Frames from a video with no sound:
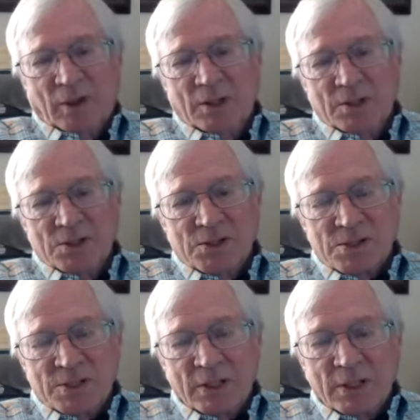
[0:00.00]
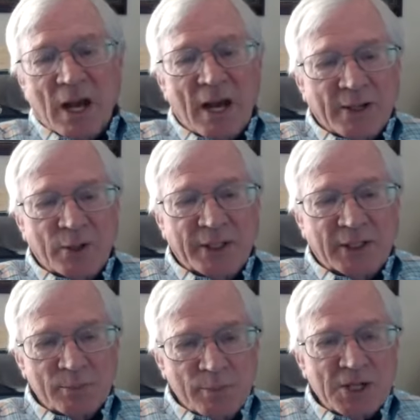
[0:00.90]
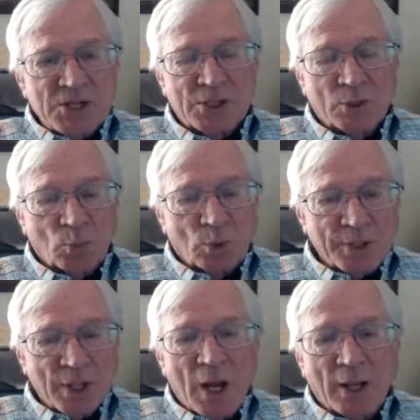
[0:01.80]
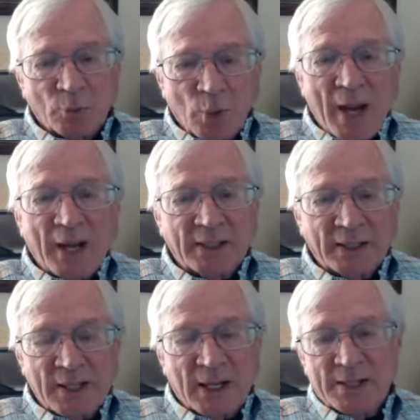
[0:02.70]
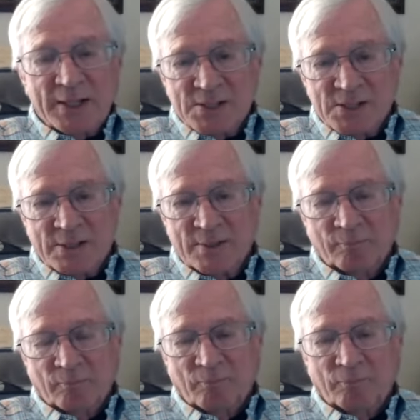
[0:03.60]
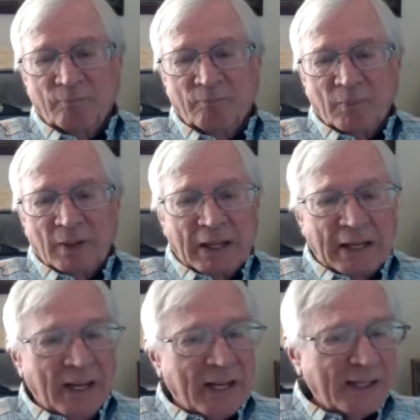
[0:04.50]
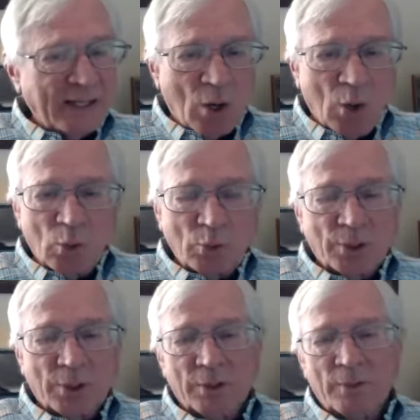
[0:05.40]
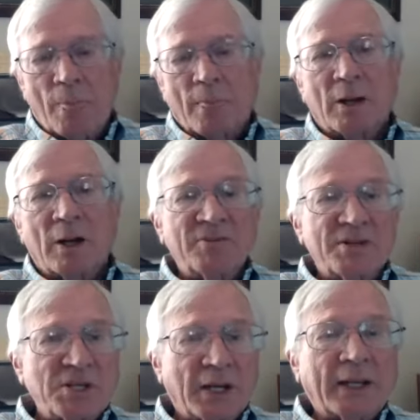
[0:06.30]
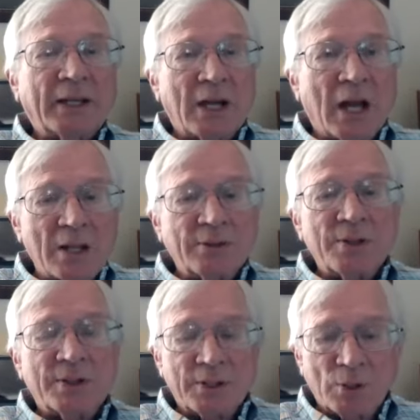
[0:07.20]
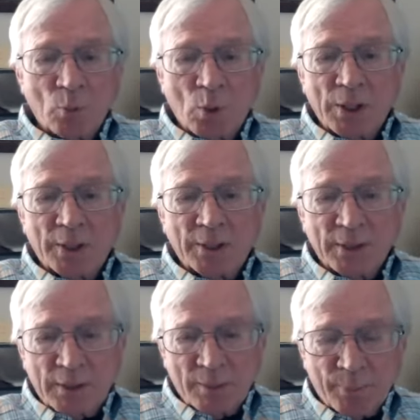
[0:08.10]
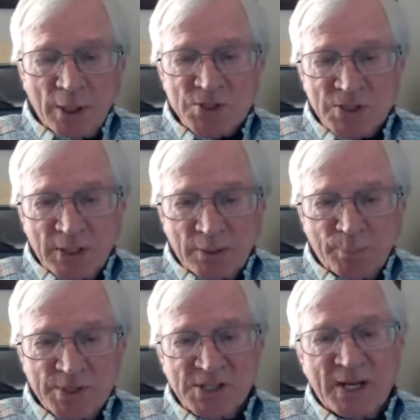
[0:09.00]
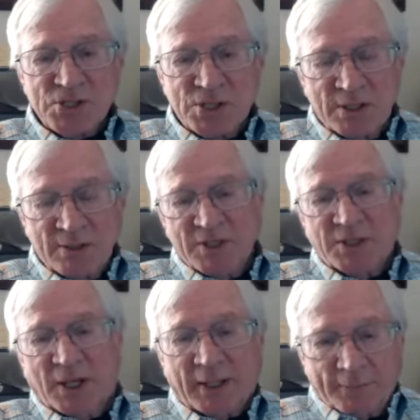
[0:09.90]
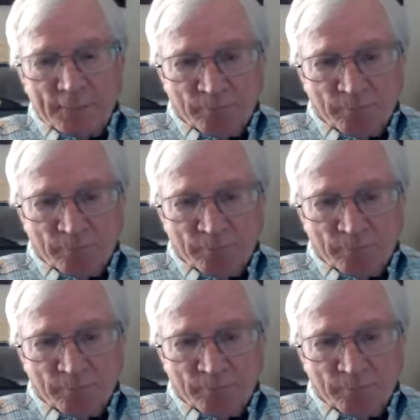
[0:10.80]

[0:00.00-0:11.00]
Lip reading: is the lottery commission will not recognize any owner of a ticket other than the person in possession of the ticket.